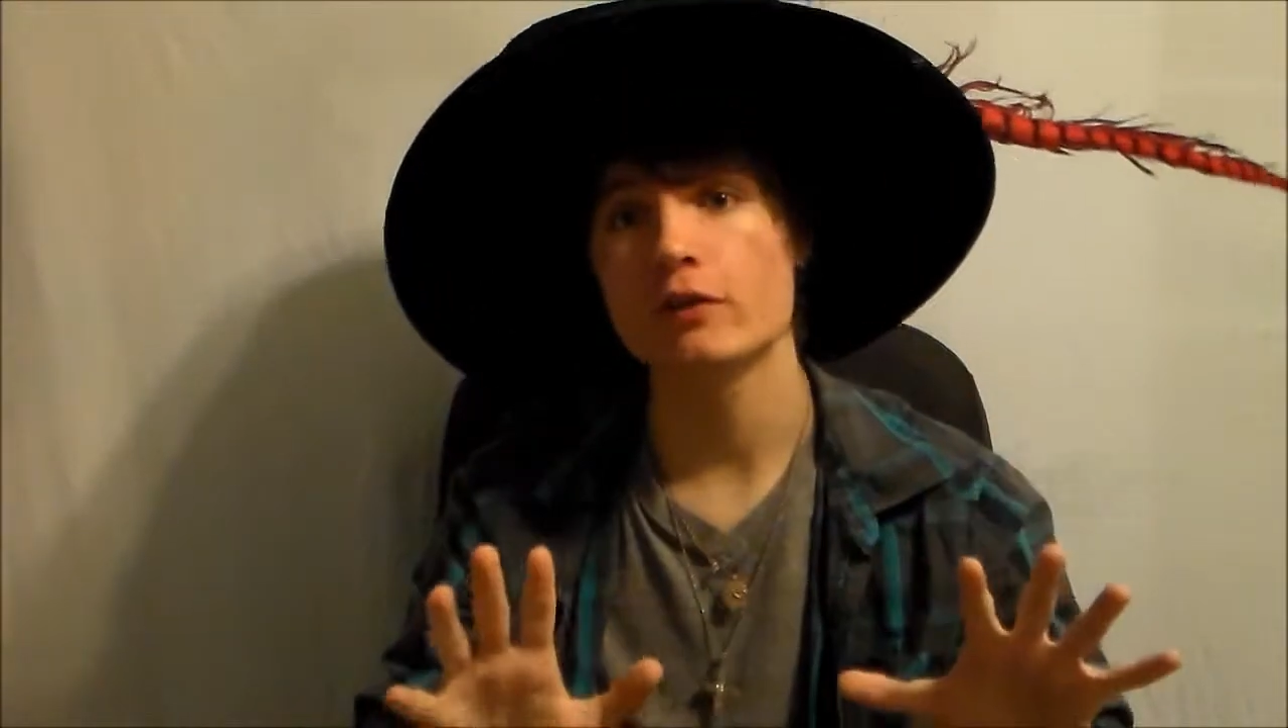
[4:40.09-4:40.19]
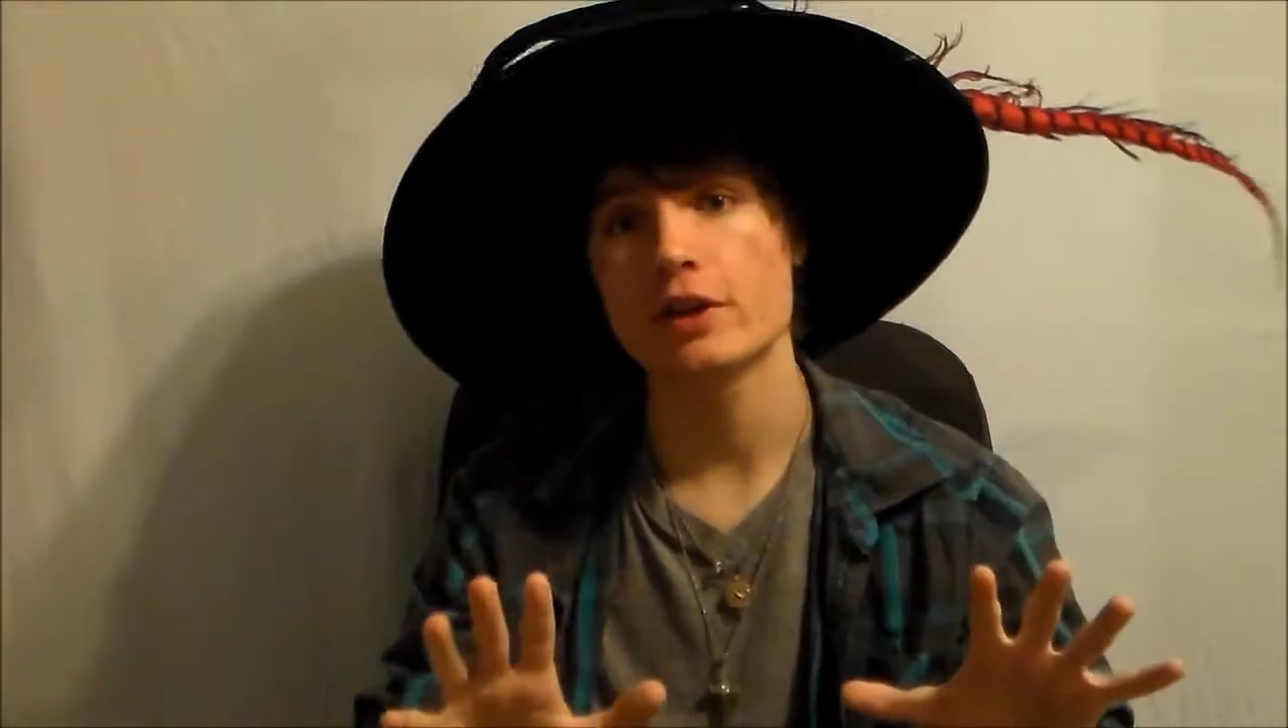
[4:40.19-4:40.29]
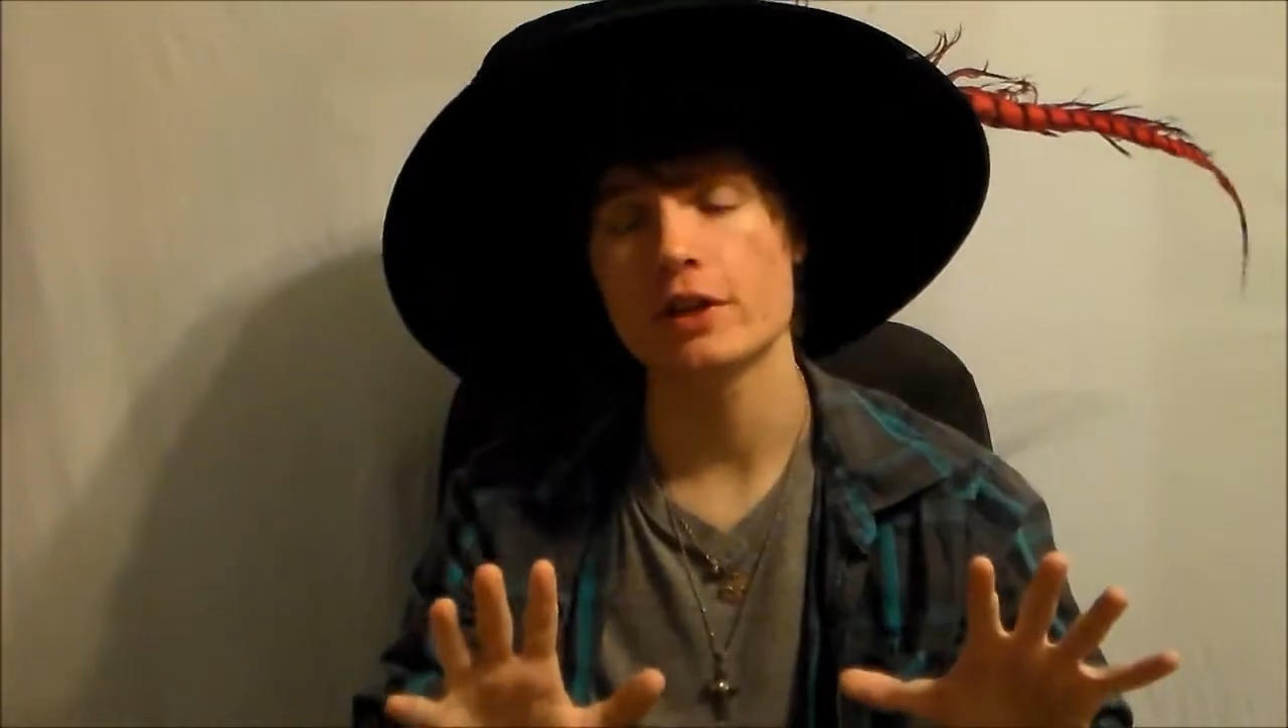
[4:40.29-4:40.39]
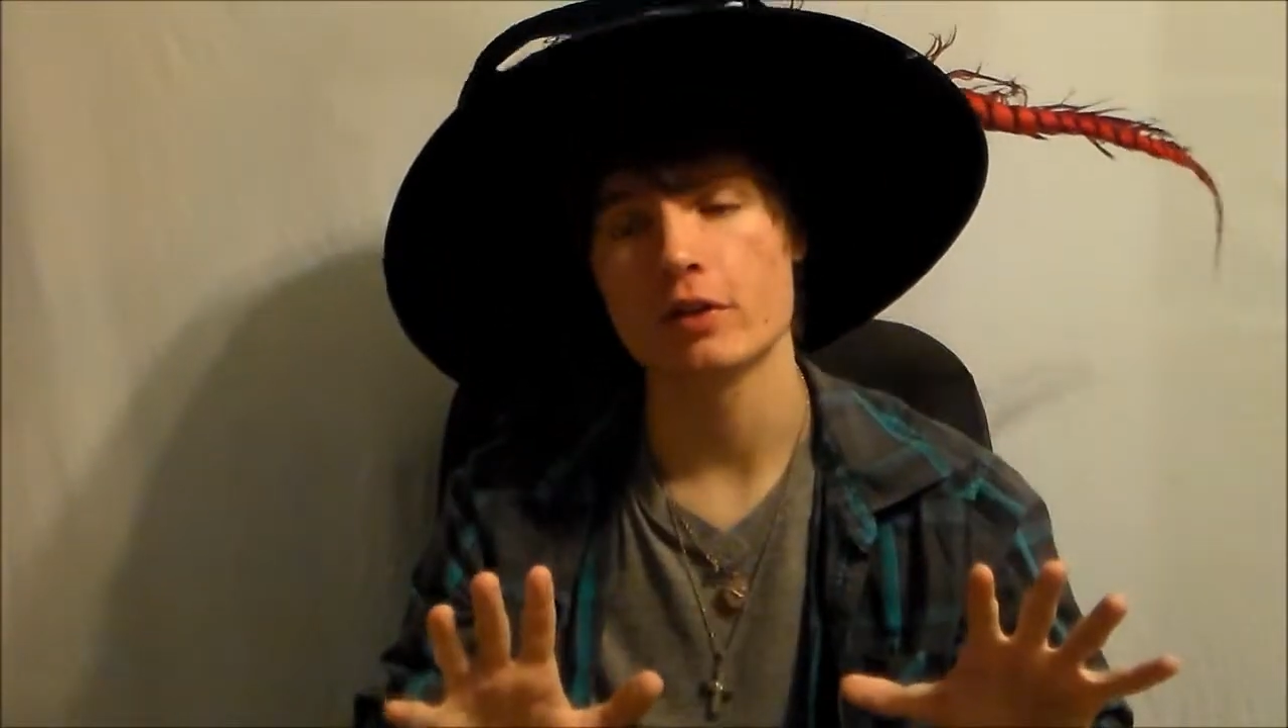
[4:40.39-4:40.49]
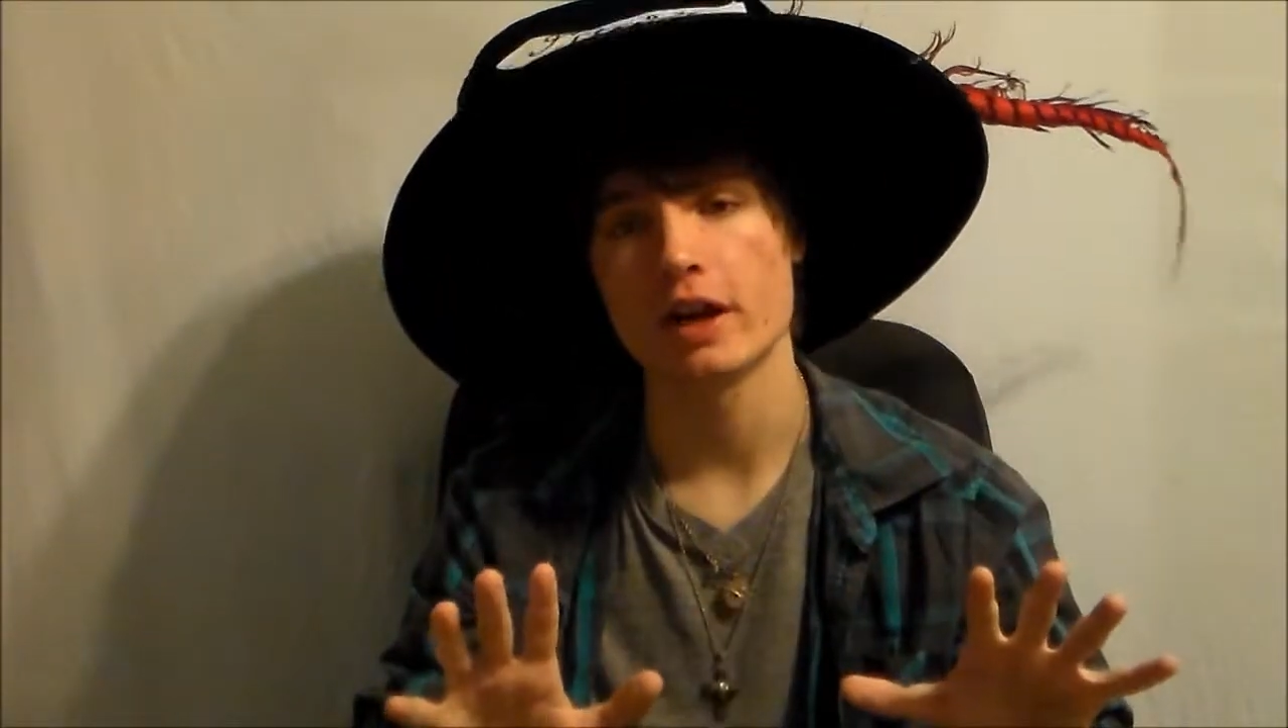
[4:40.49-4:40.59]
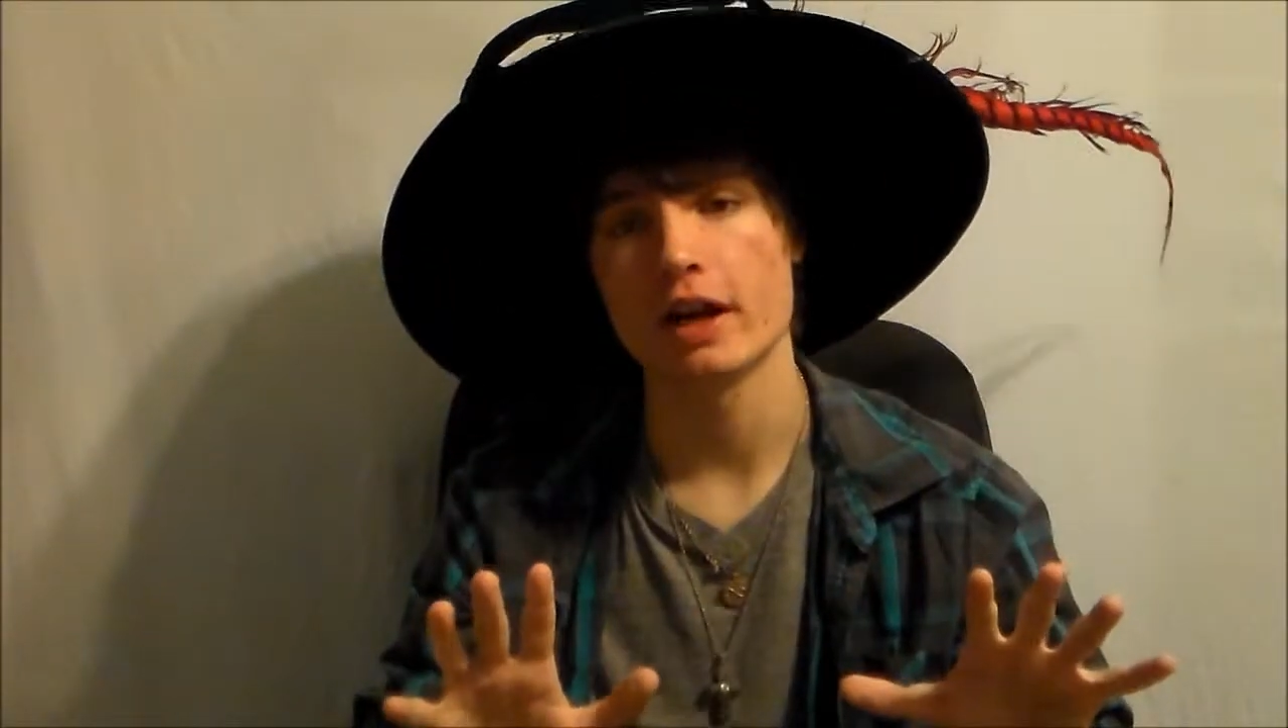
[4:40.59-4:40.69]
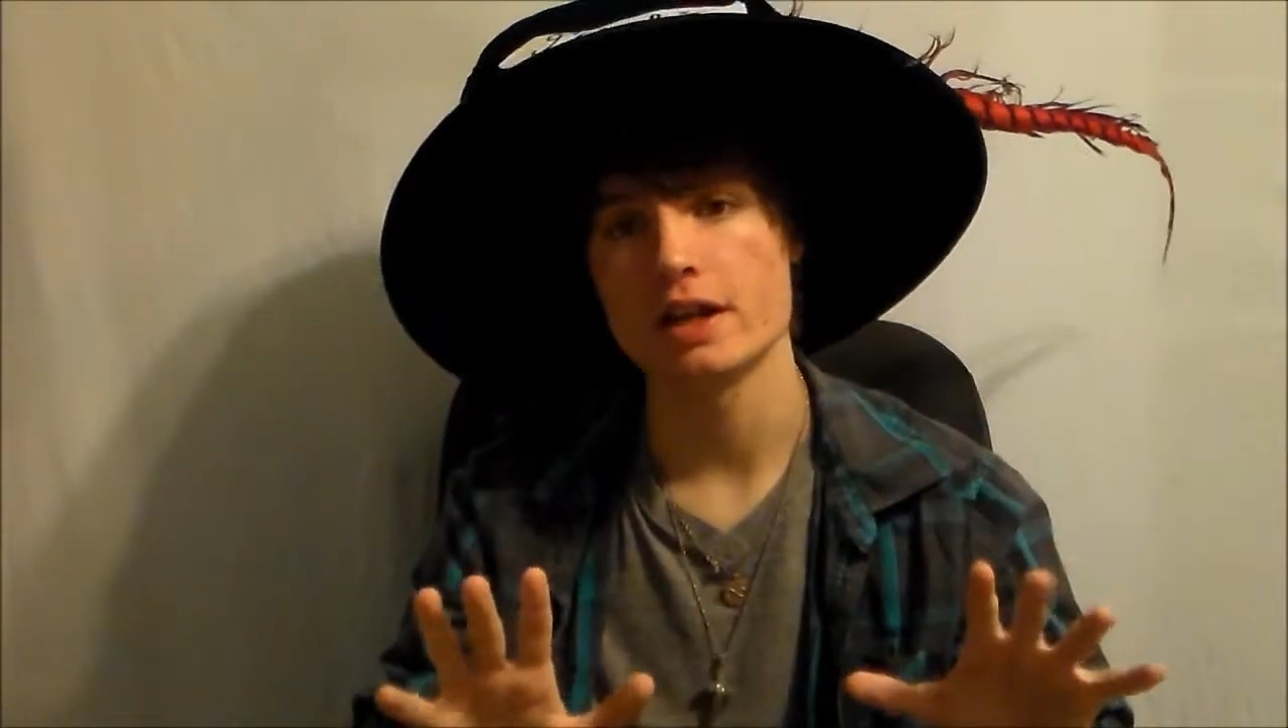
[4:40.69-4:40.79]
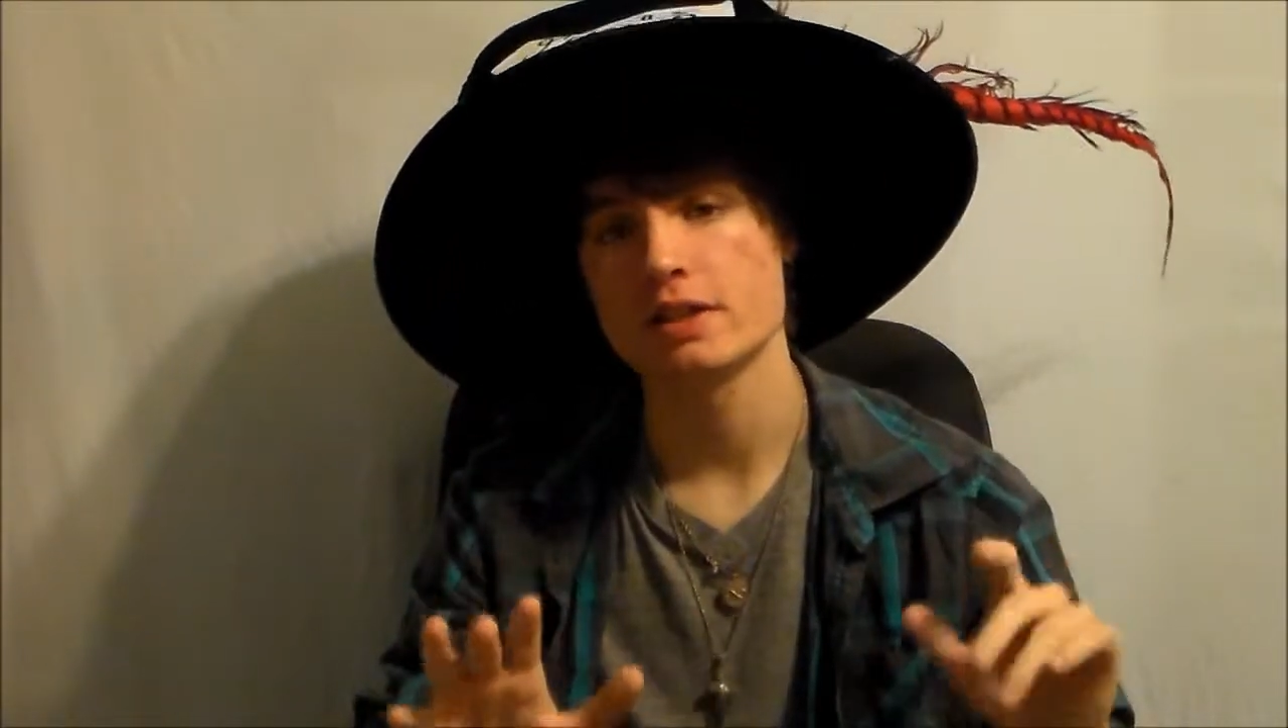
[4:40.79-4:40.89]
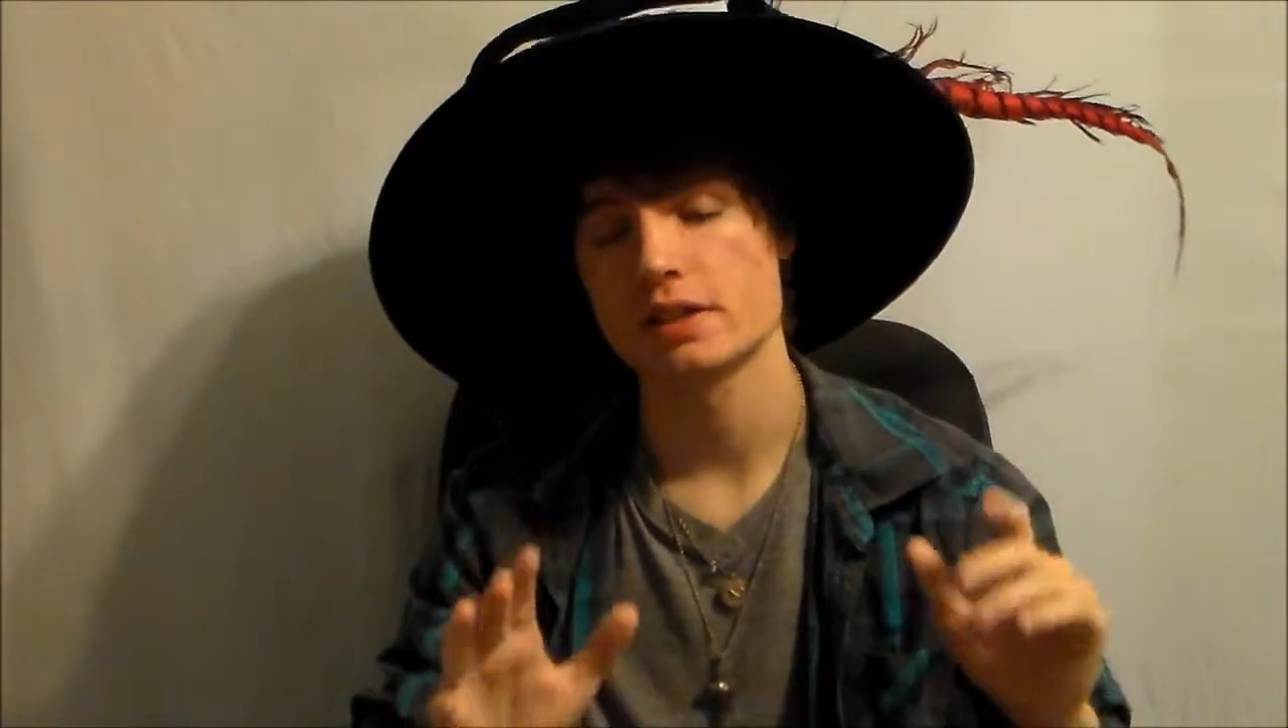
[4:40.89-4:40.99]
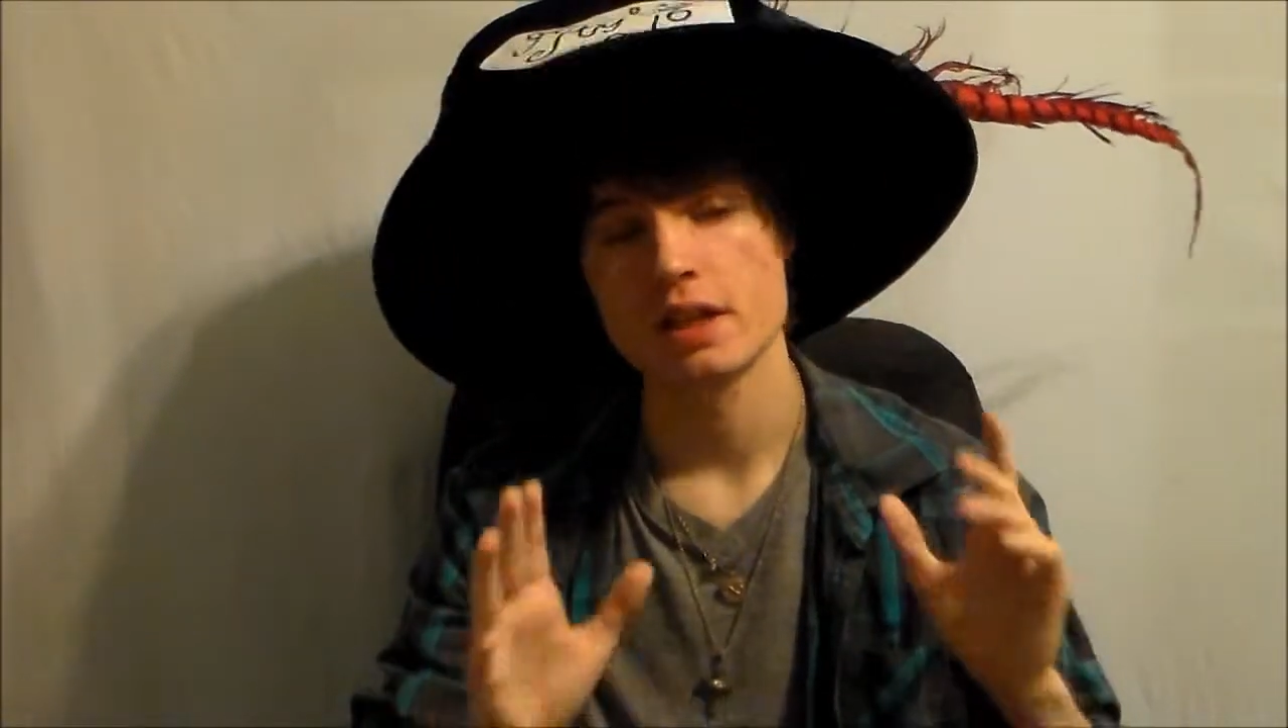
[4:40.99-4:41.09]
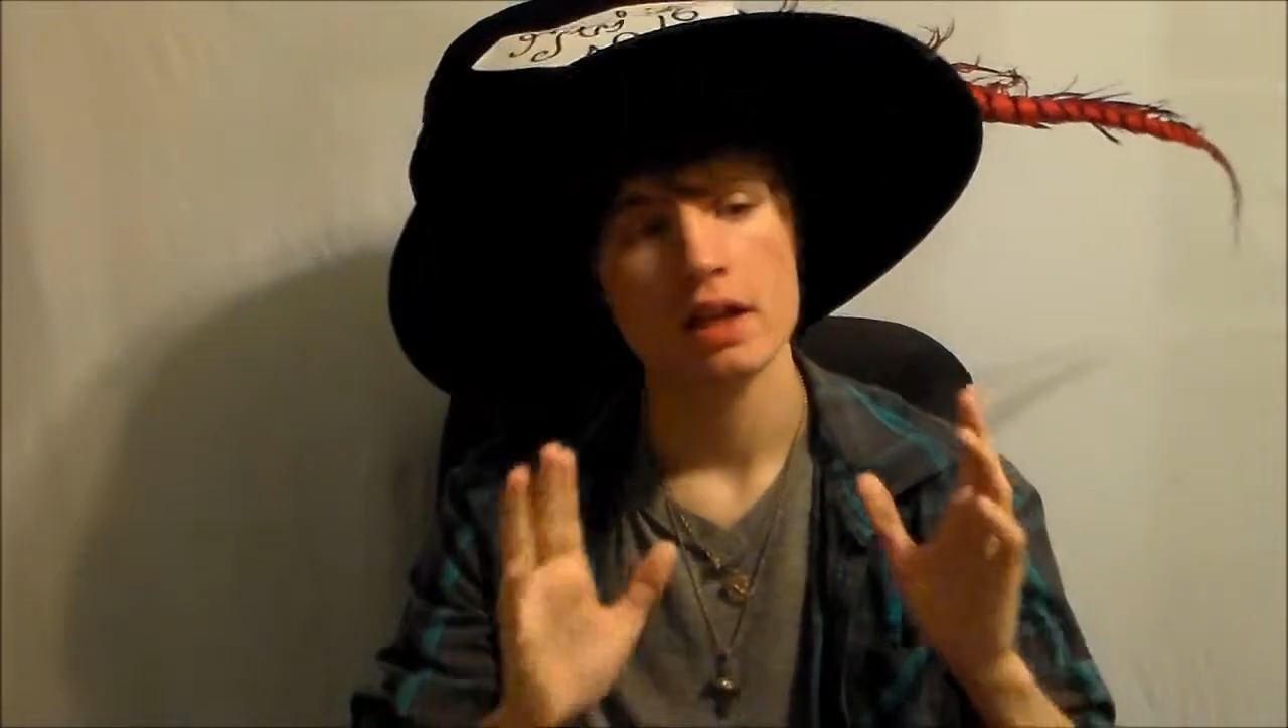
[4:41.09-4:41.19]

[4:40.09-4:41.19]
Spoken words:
Video Guys.